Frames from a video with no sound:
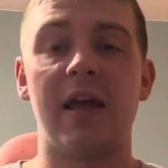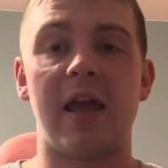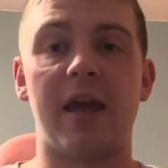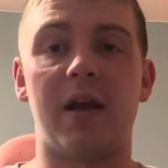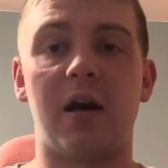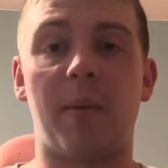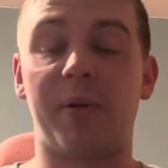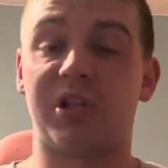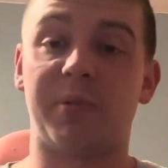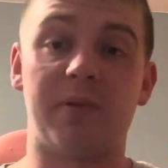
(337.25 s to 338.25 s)
And I'm
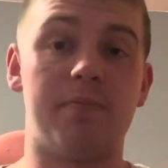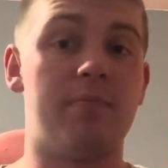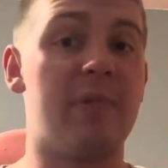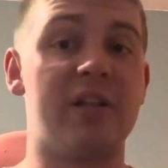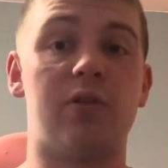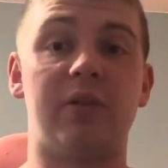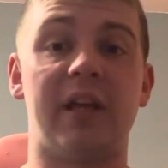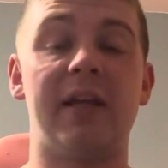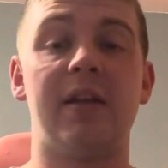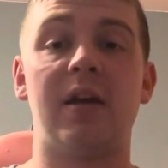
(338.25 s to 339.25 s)
not sure how many minutes he'll
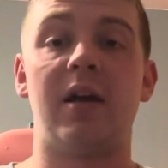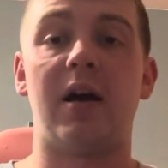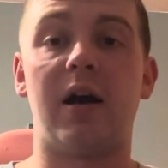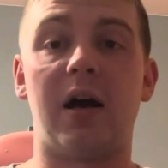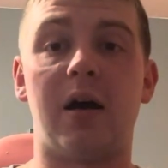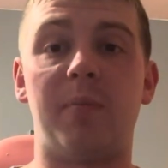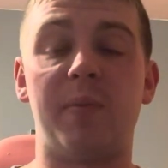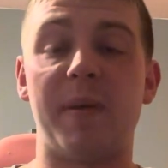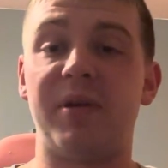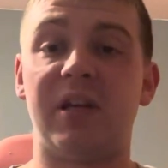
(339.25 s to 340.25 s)
get,
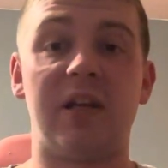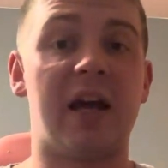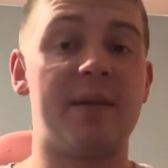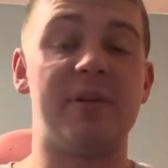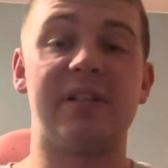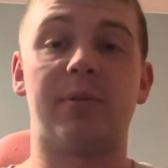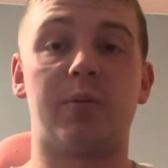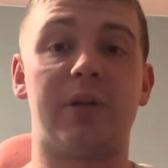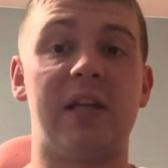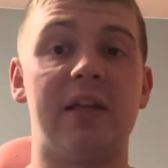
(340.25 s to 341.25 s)
but maybe he could kind of be similar
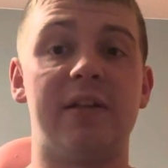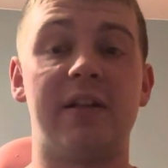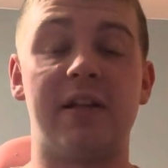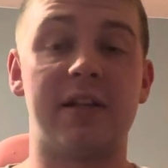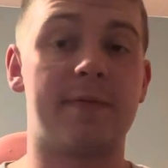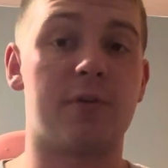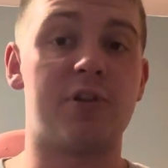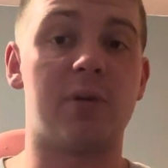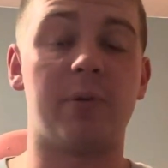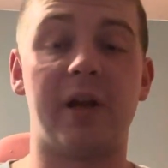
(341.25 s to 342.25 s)
to what Keelan did his
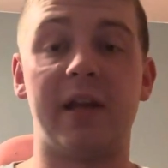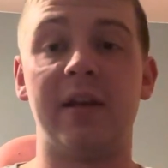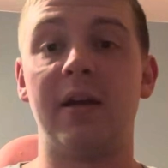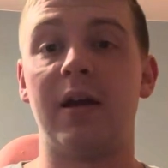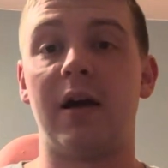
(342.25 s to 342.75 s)
first year playing.